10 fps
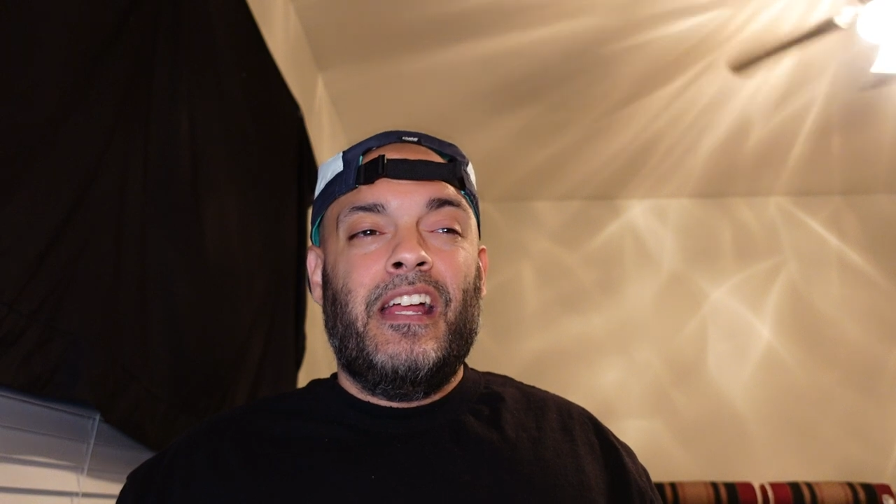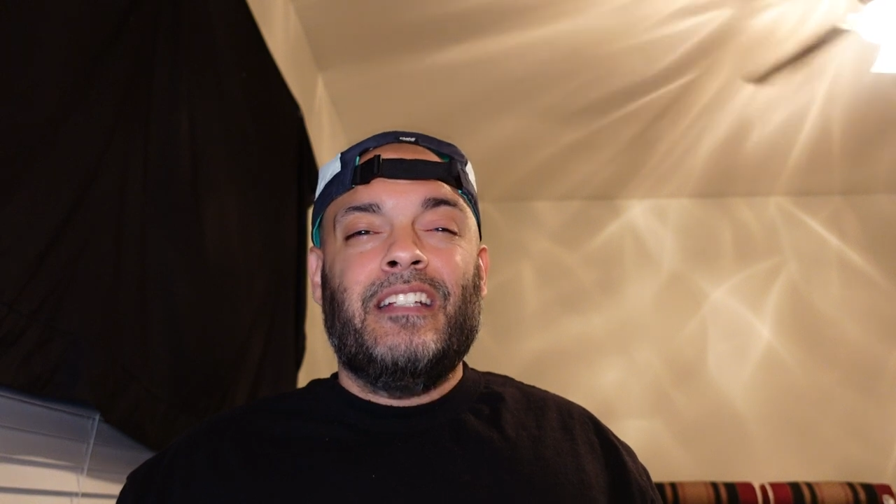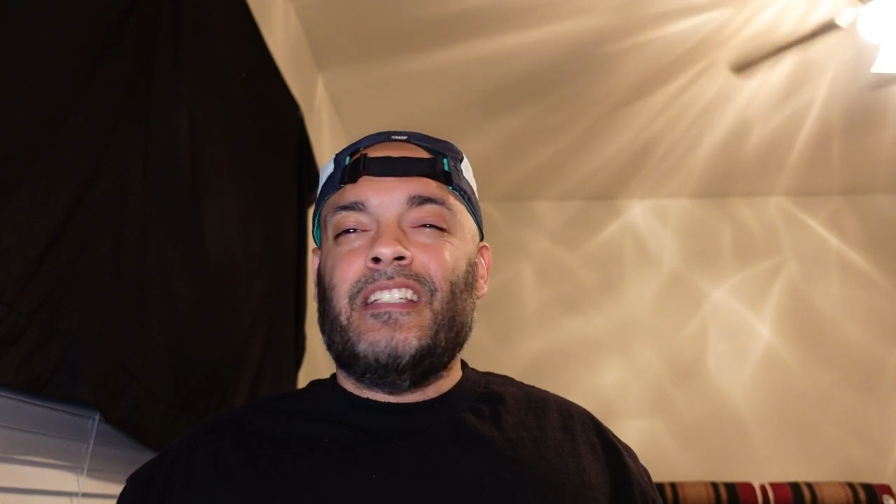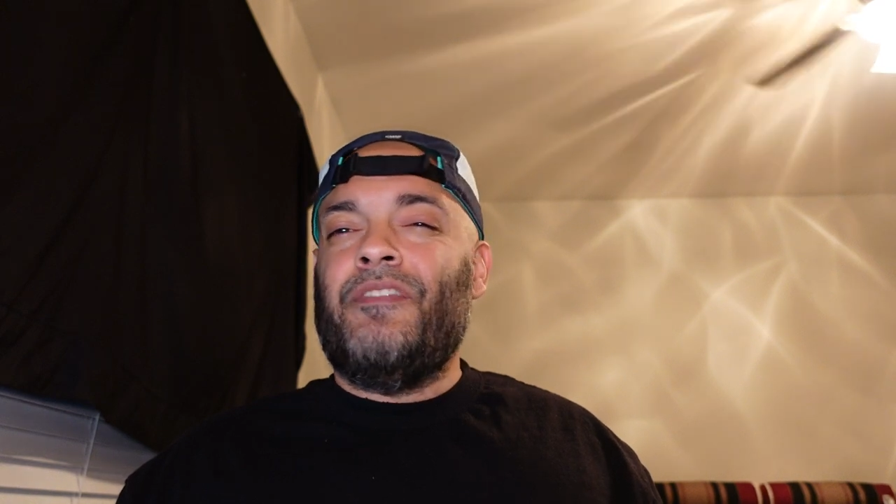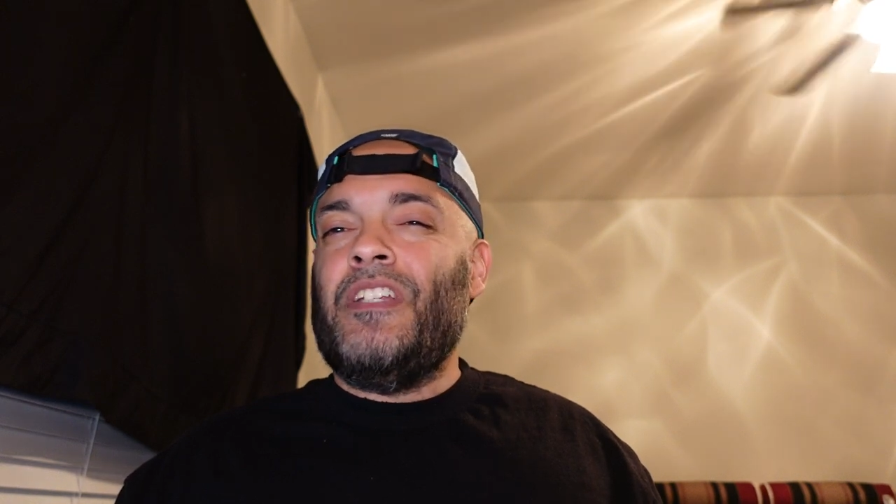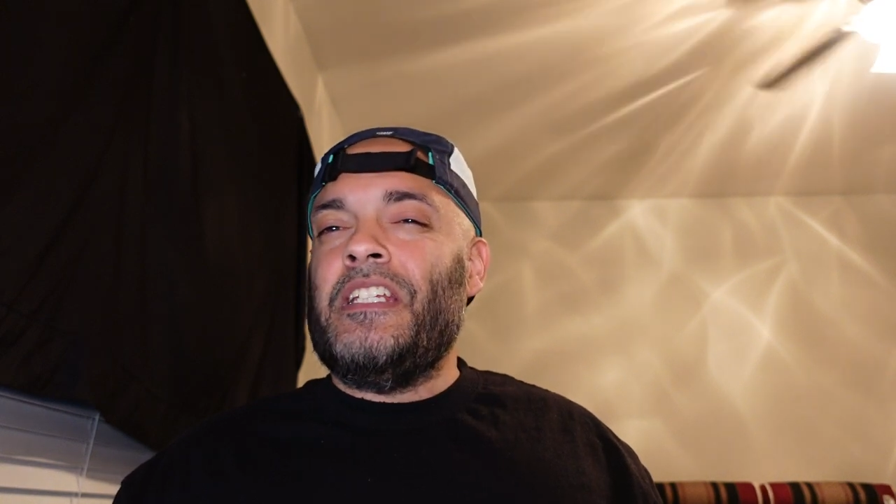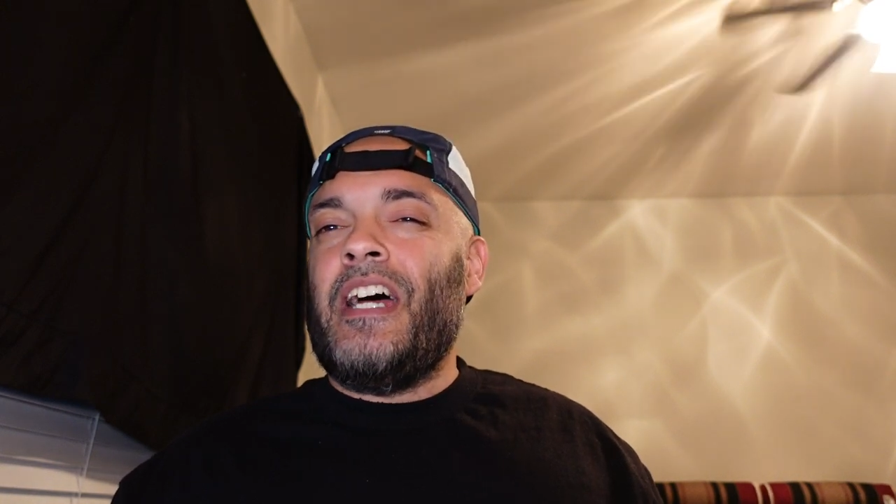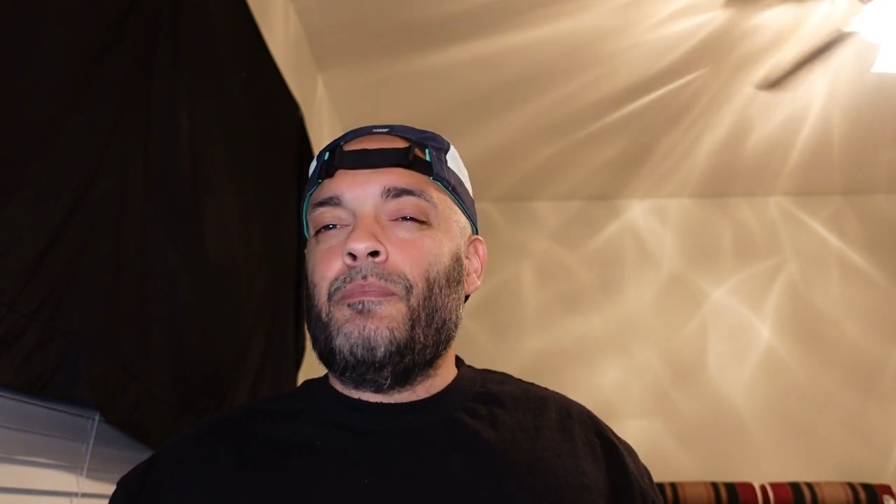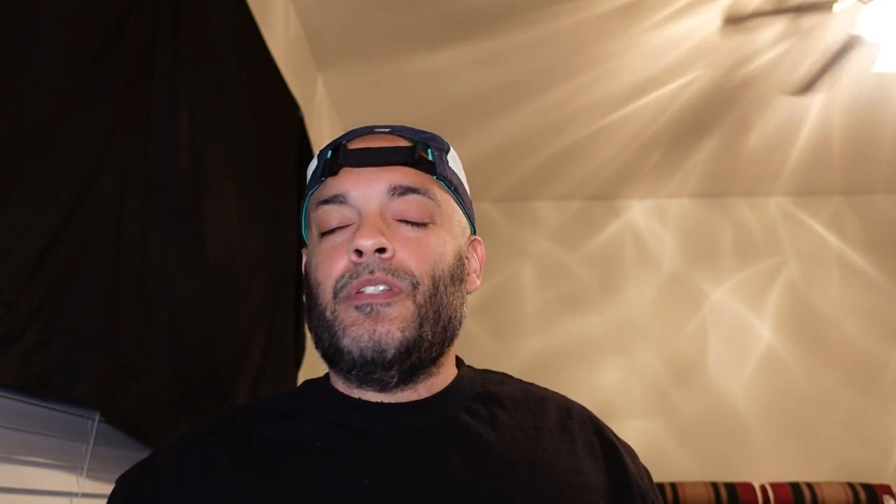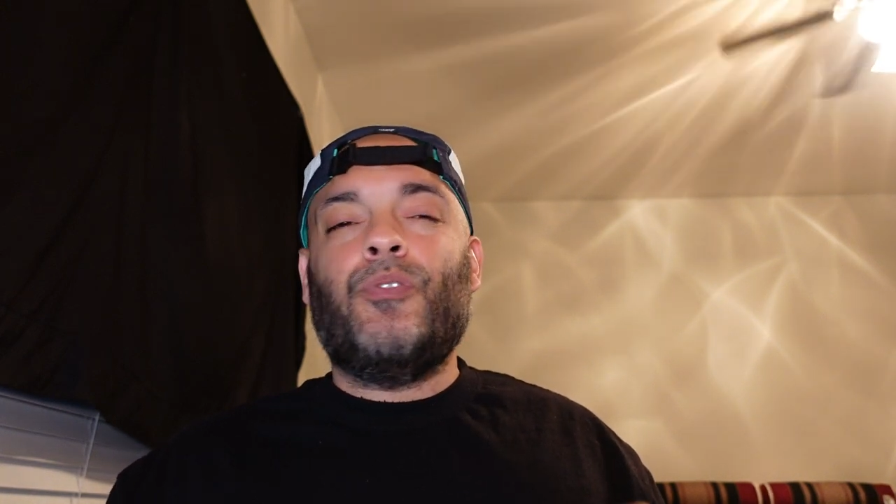
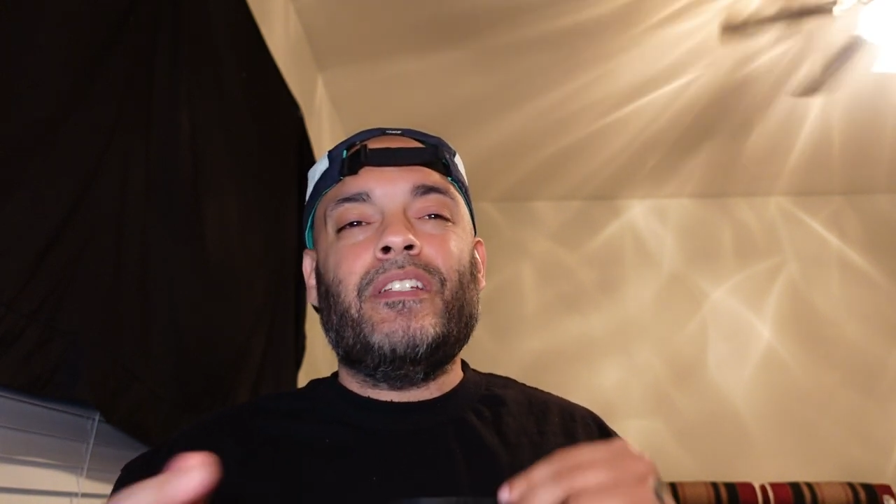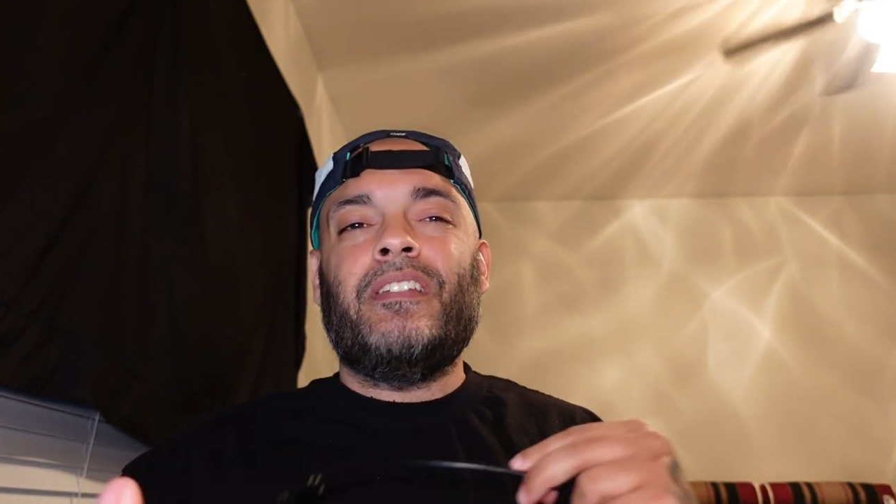79, between